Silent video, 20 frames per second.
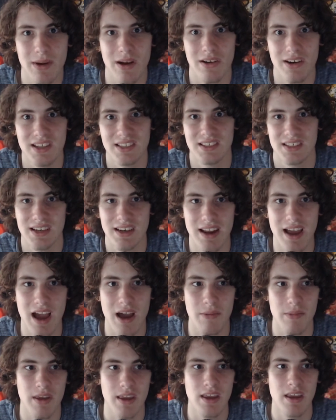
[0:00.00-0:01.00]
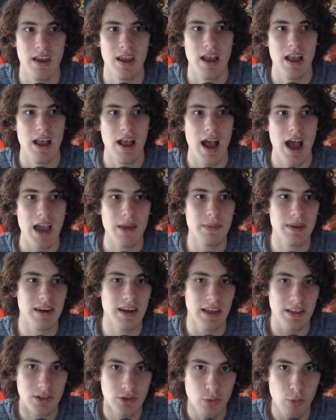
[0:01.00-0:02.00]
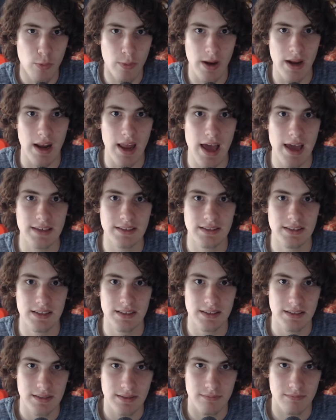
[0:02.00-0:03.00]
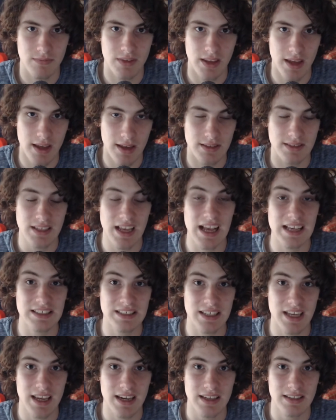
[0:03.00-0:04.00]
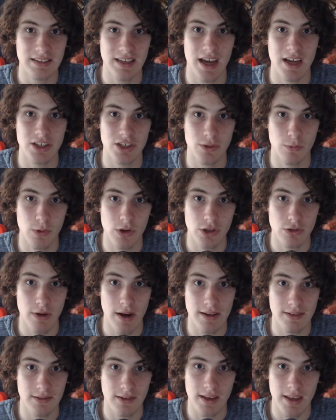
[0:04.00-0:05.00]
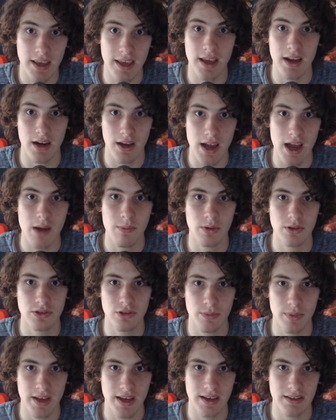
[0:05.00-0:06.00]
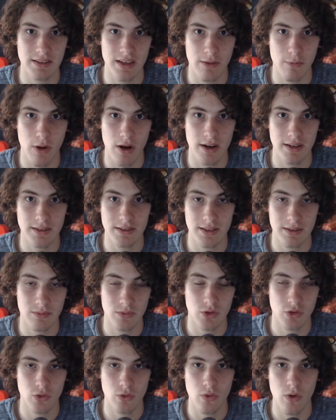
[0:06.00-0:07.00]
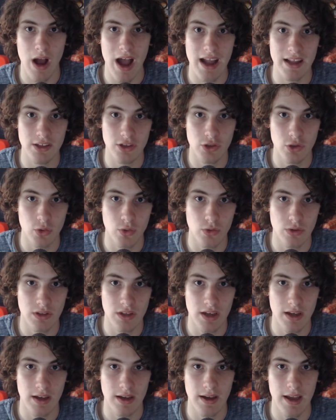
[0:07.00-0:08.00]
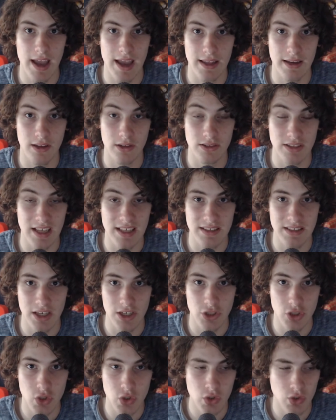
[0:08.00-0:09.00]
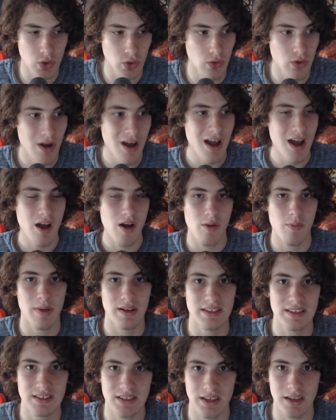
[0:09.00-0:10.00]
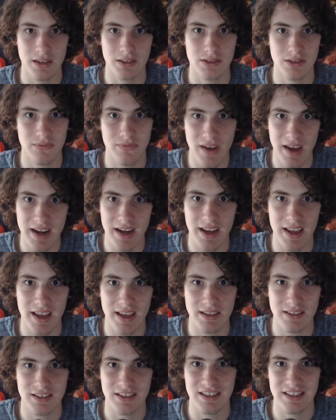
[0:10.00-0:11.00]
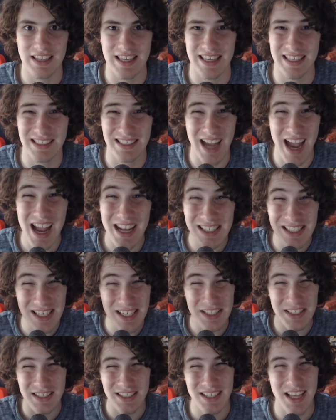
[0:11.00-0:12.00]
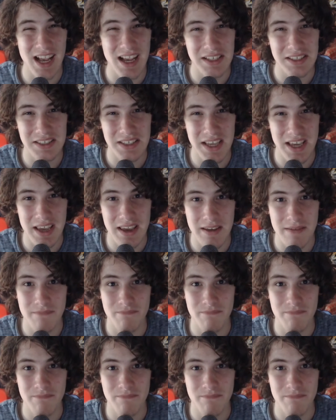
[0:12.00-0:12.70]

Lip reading: Izanami. I mean, I do realize that the Sasuke and Itachi weren't trying to kill Kabuto because they wanted him to undo the Edo Tensei Jutsu, but still, to fight against Itachi and Sasuke,